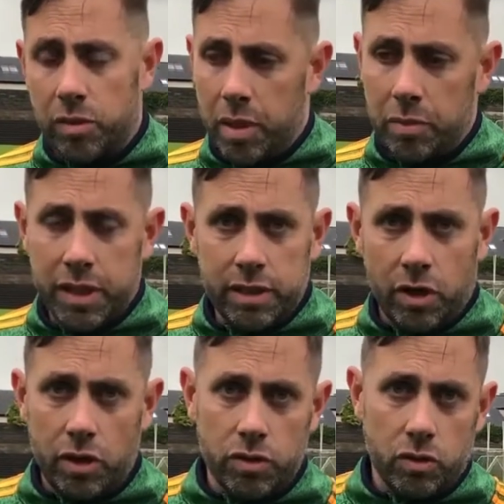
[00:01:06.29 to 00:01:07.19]
Maybe they
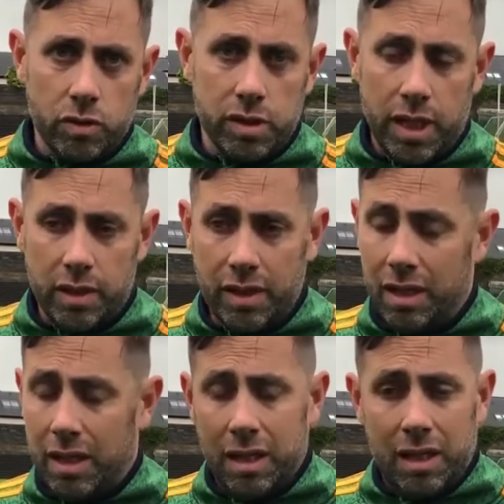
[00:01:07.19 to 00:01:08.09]
tired towards the end
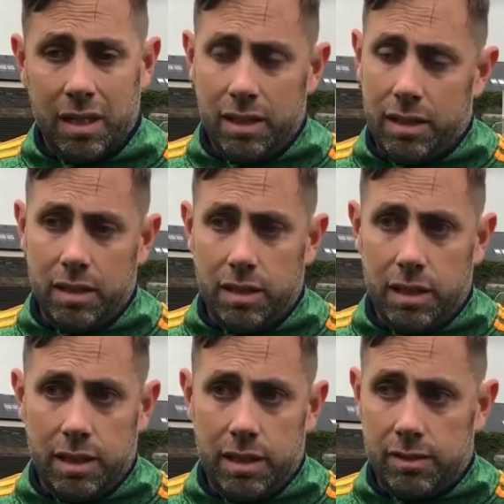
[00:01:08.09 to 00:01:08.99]

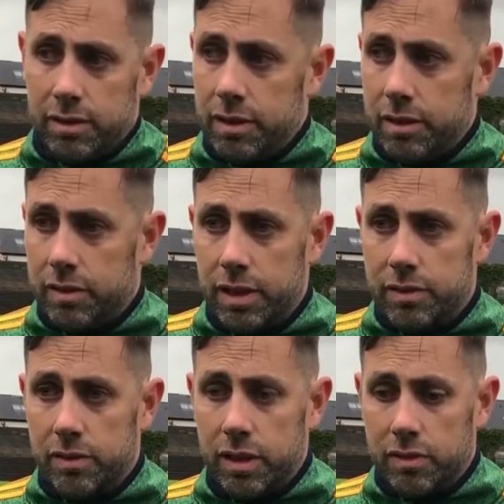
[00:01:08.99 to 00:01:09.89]
listen, it's
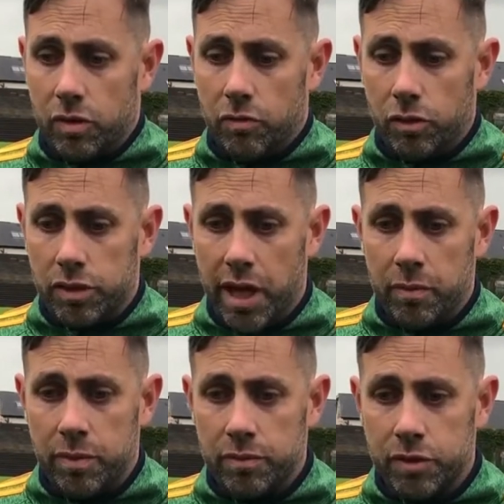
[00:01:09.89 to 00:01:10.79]
it's it's our first
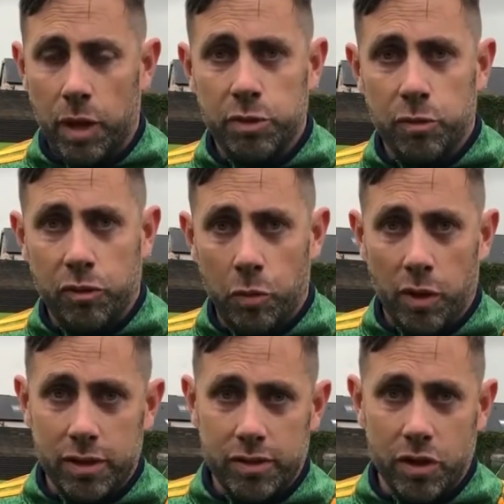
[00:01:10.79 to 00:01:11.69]
game, championship
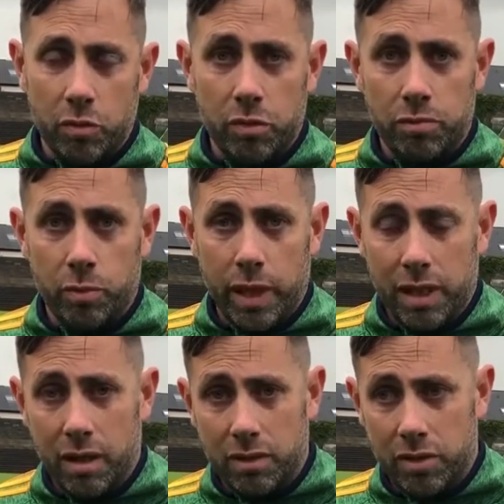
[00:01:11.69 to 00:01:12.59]
football this year. We've been
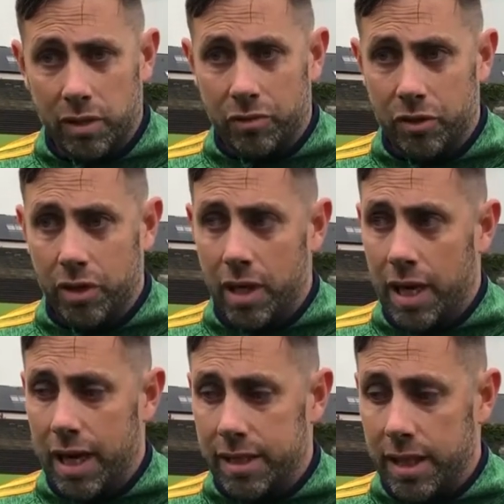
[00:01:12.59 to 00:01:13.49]
waiting a long time for it,
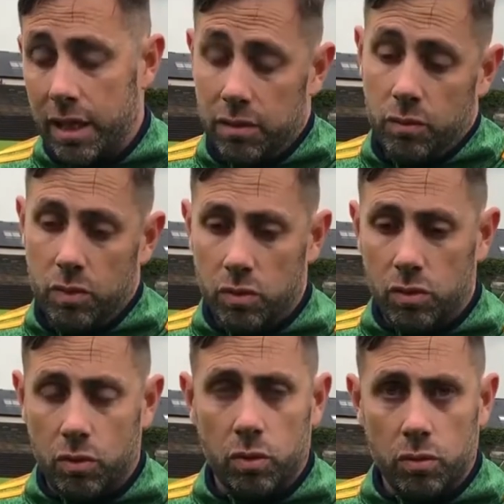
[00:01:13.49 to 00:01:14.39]
and uh, we're,
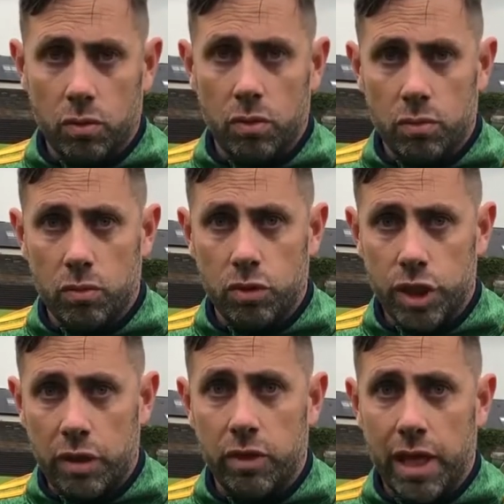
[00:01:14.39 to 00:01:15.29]
look, we're, we're, we're
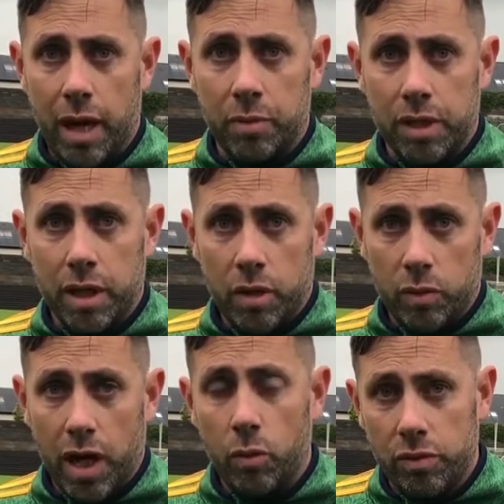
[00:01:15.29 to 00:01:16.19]
generally happy
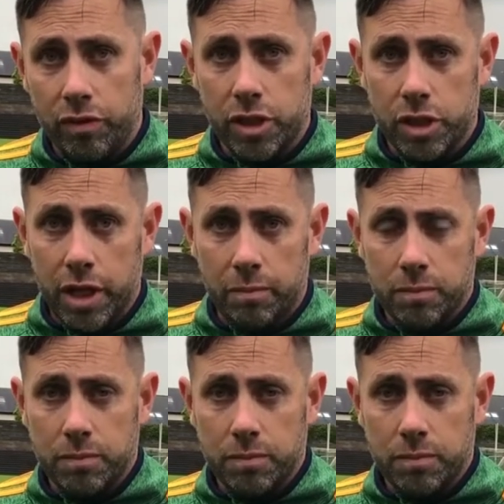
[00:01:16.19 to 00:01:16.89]
with how we finished the game.